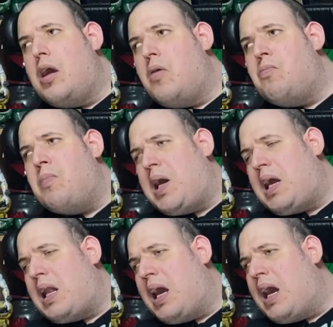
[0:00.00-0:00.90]

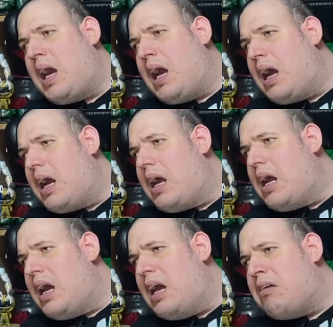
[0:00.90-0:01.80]
meaning
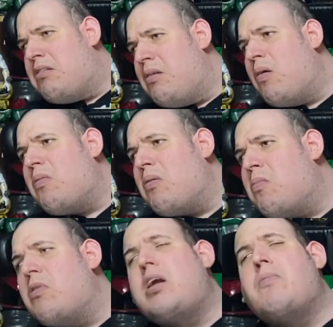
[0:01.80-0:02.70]
it's not the
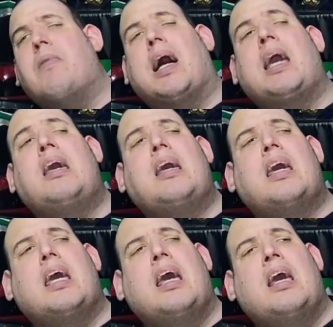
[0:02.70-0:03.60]

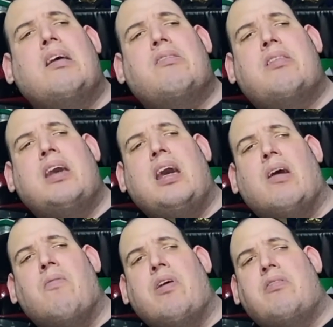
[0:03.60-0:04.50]
remake, it's the
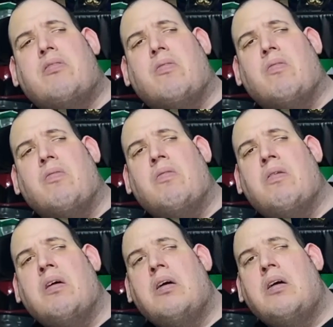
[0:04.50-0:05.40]
original
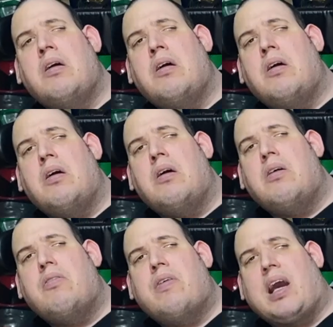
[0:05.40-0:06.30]

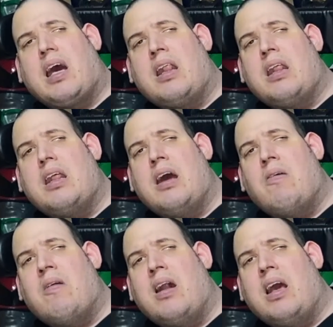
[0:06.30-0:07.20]
figure that they
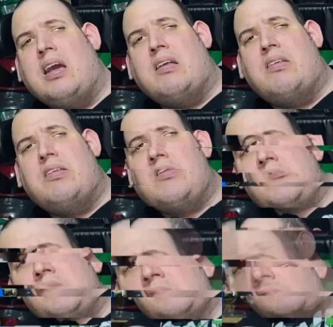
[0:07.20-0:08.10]
released.